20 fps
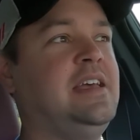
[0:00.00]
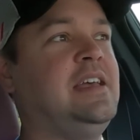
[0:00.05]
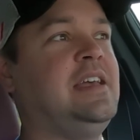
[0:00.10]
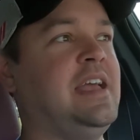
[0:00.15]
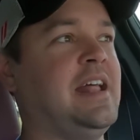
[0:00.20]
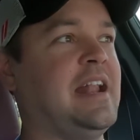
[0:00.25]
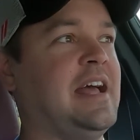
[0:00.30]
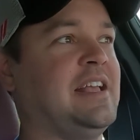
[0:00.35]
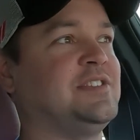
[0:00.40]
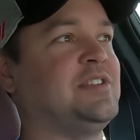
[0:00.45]

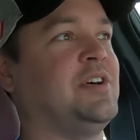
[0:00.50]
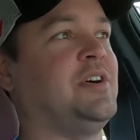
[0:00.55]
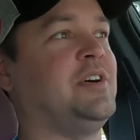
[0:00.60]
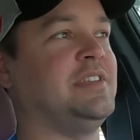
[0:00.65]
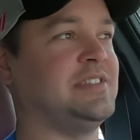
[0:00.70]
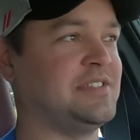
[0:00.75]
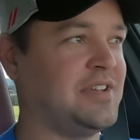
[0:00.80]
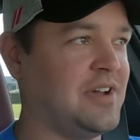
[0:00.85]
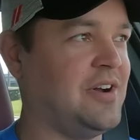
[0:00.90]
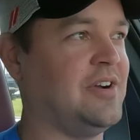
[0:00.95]
and I saw
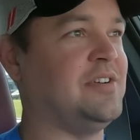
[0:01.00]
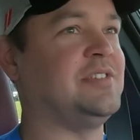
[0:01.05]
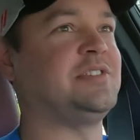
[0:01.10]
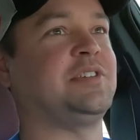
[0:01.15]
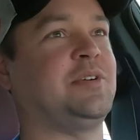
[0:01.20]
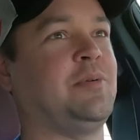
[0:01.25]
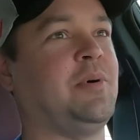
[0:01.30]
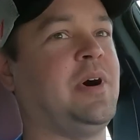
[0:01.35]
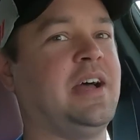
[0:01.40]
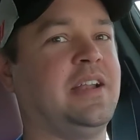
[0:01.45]
his car
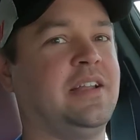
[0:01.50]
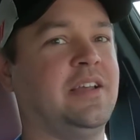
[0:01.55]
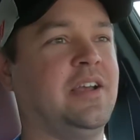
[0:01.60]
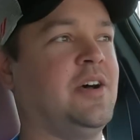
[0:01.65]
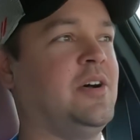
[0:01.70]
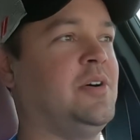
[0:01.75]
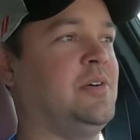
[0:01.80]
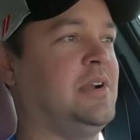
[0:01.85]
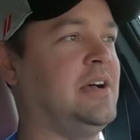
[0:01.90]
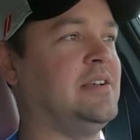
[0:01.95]
squat and
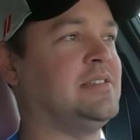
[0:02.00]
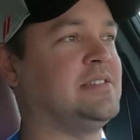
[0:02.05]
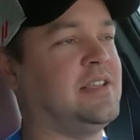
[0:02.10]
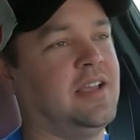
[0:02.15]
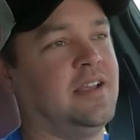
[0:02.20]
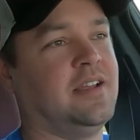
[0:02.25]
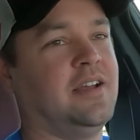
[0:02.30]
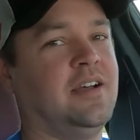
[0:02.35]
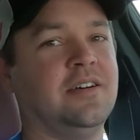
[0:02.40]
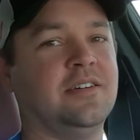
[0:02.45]
go, and I was
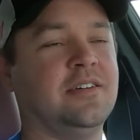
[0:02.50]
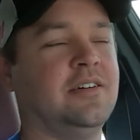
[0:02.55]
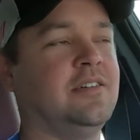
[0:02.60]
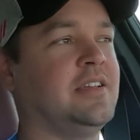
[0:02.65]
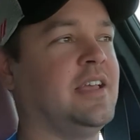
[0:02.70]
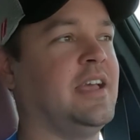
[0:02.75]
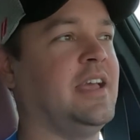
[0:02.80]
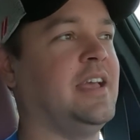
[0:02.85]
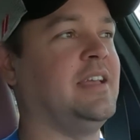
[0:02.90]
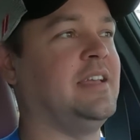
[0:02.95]
like, oh,
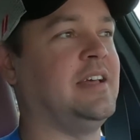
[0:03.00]
okay.